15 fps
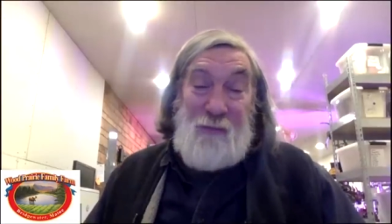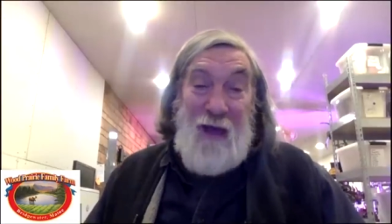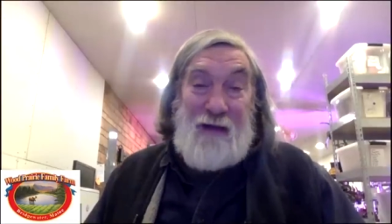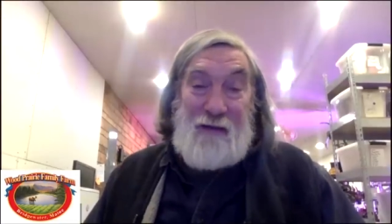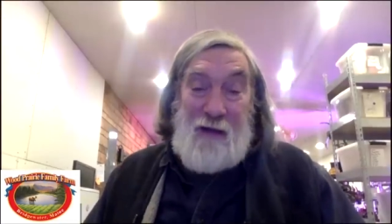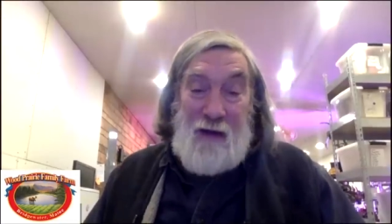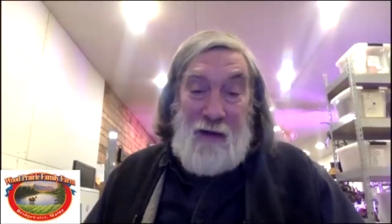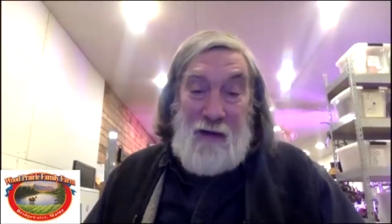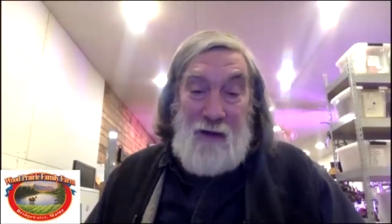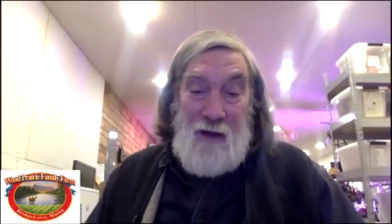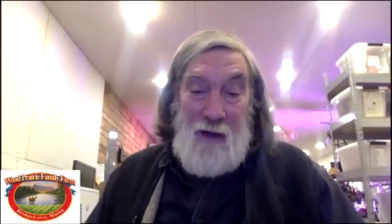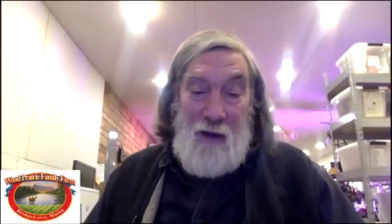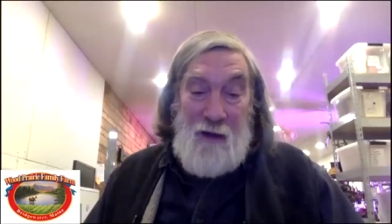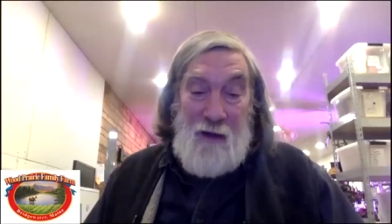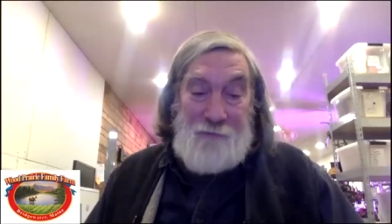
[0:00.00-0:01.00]
were
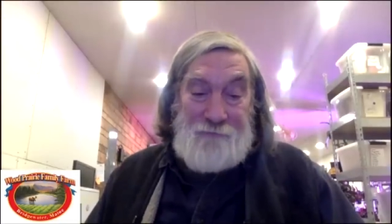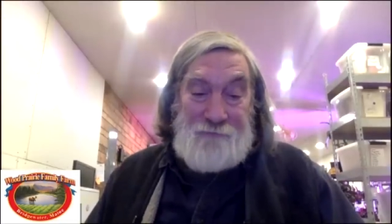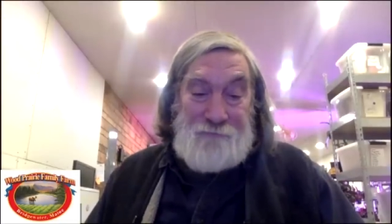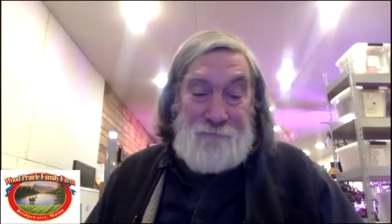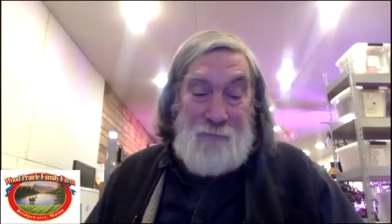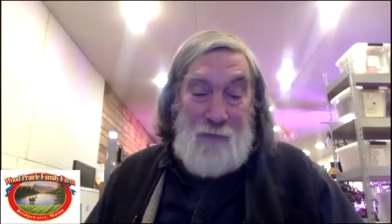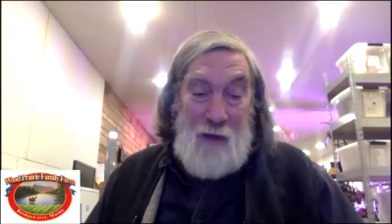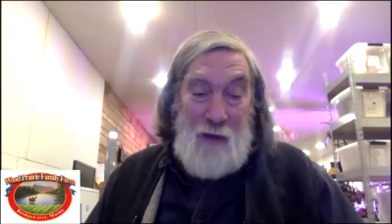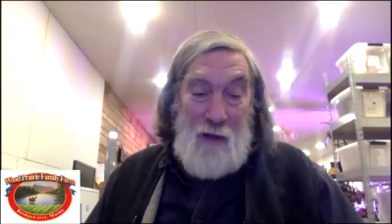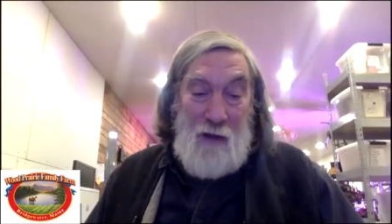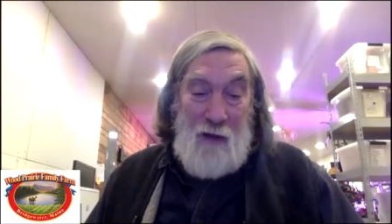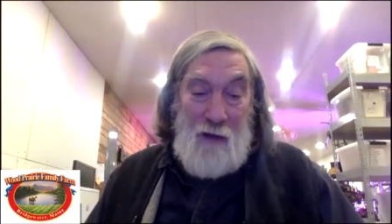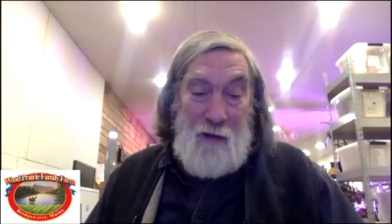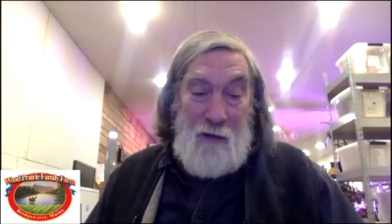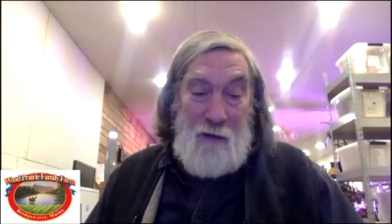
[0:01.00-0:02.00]
expecting um,
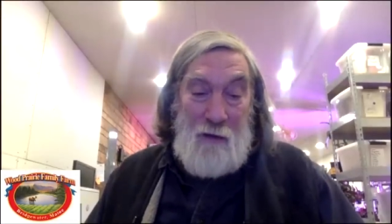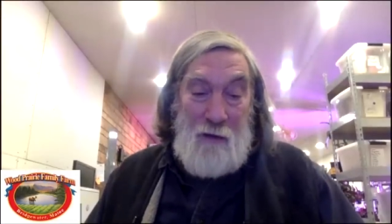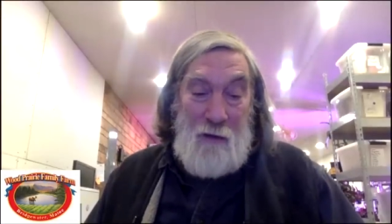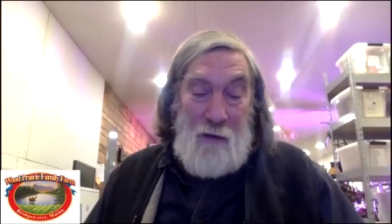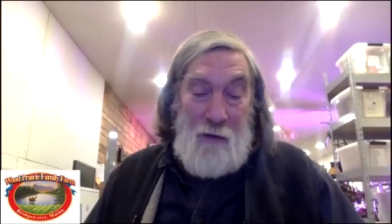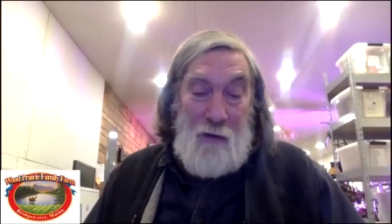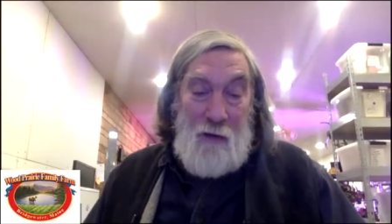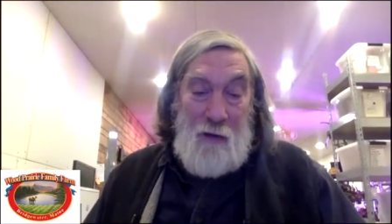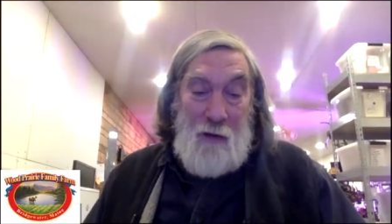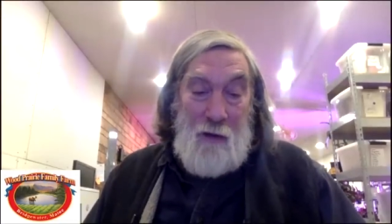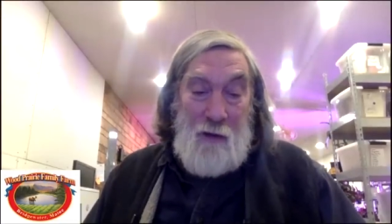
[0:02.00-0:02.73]
uh,